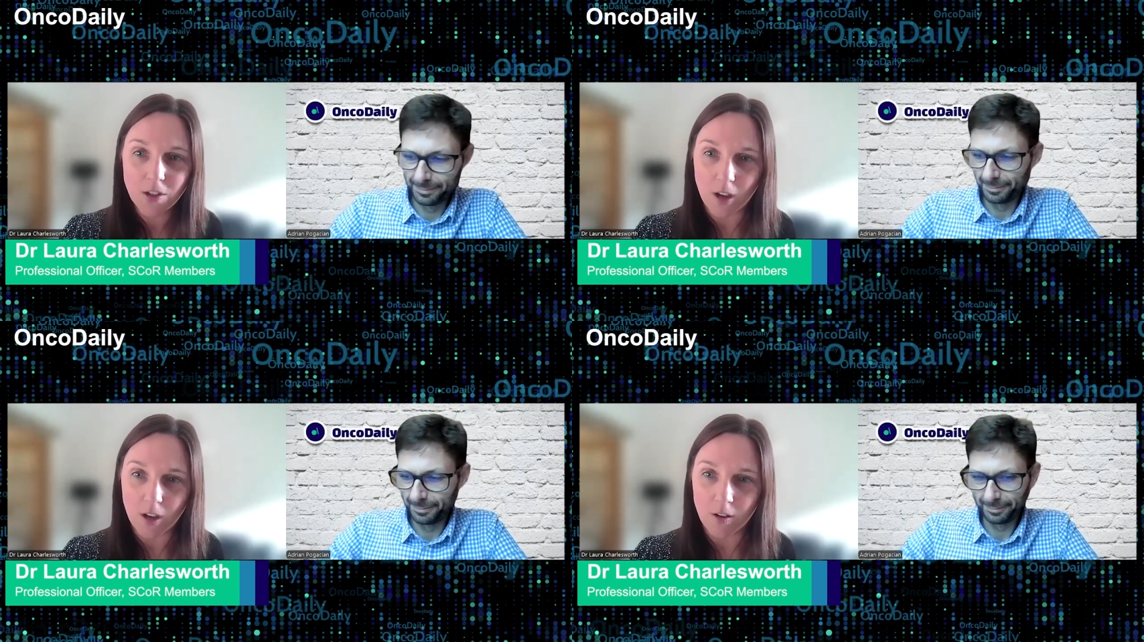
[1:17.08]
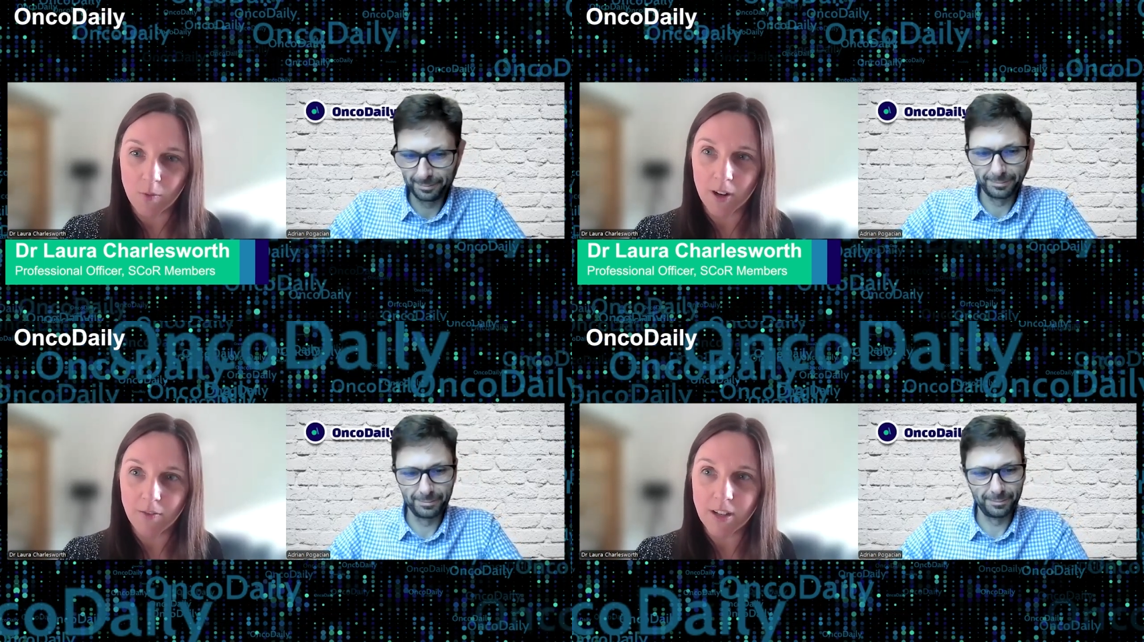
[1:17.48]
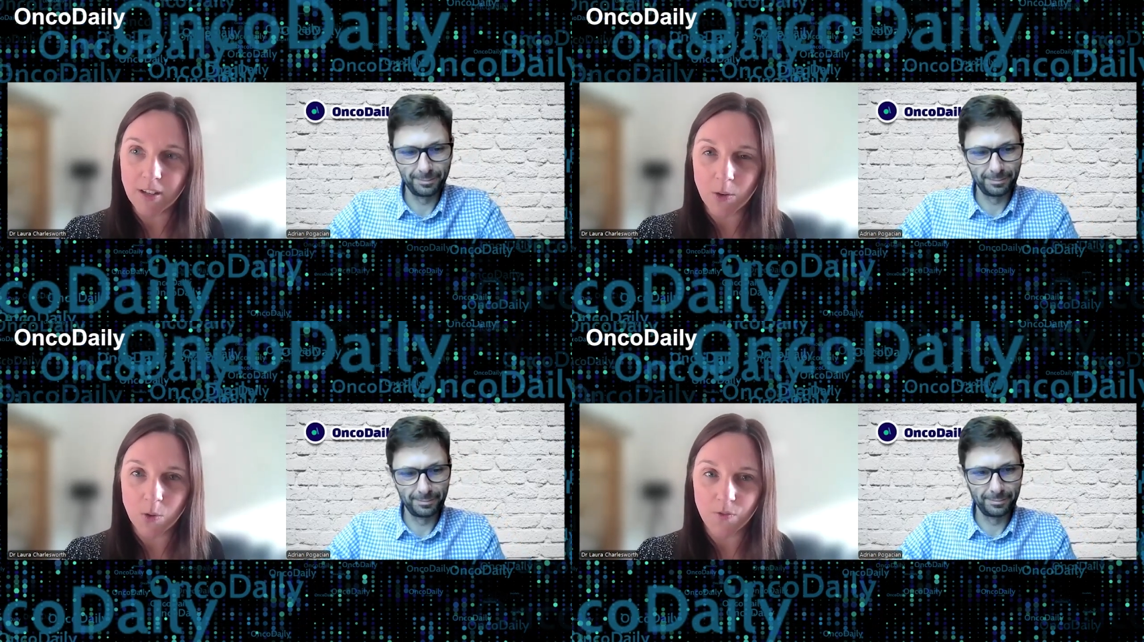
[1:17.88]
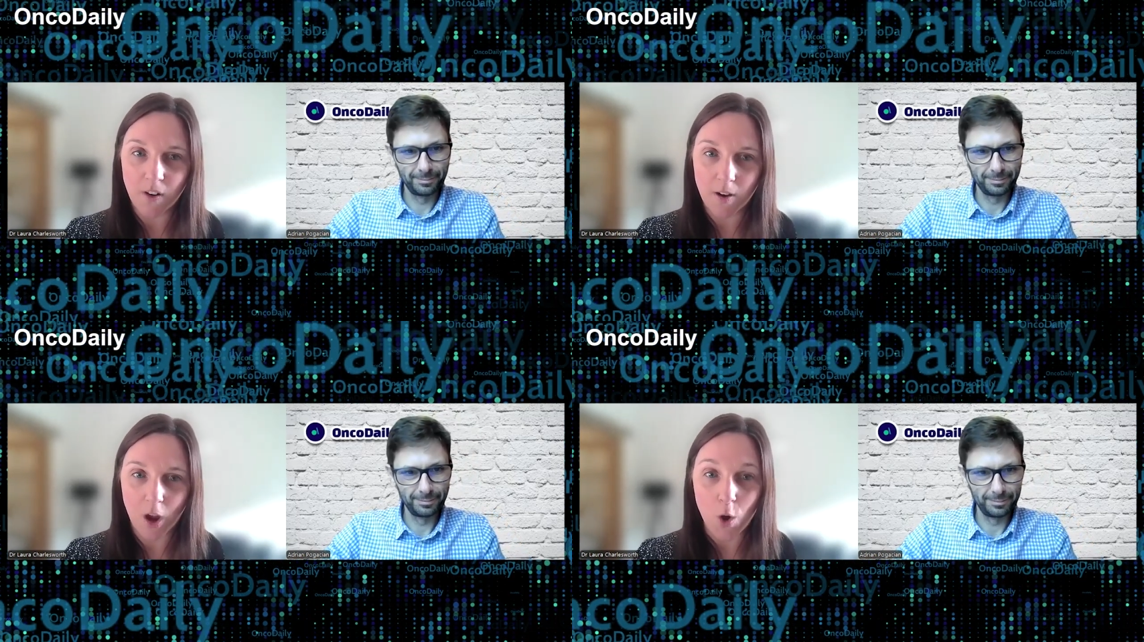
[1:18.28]
Speaker 1: So my research was
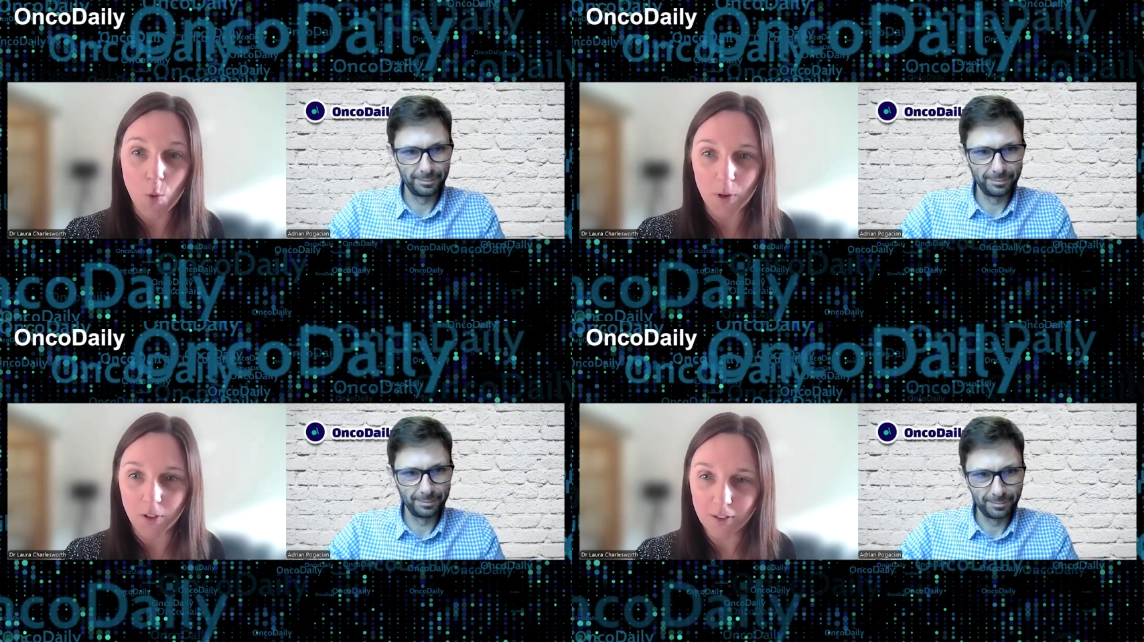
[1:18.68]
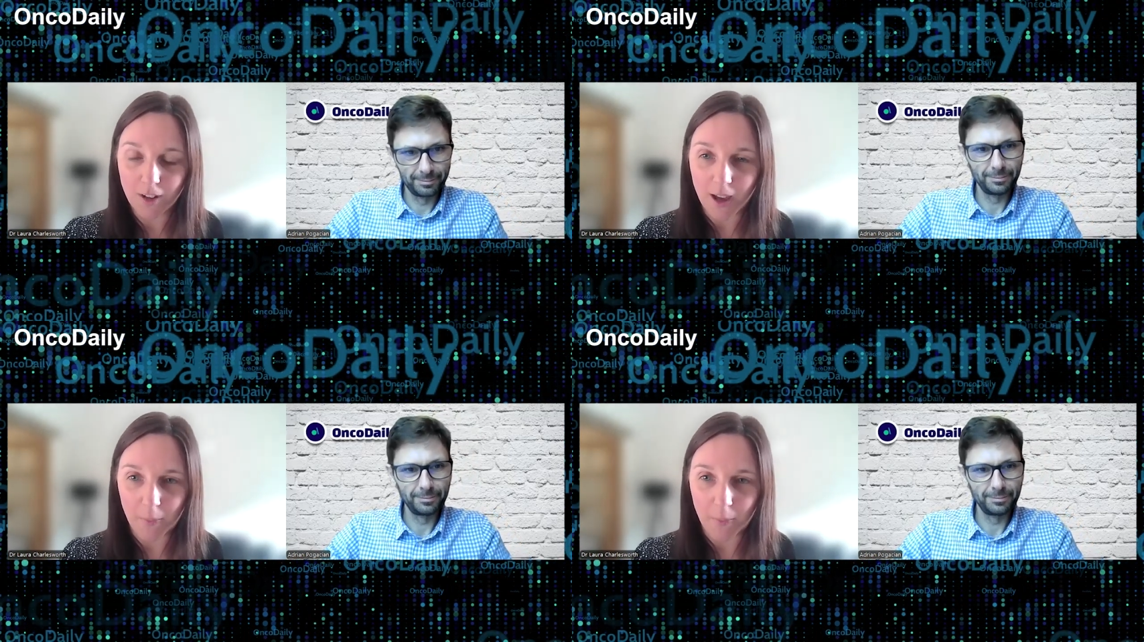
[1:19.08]
very open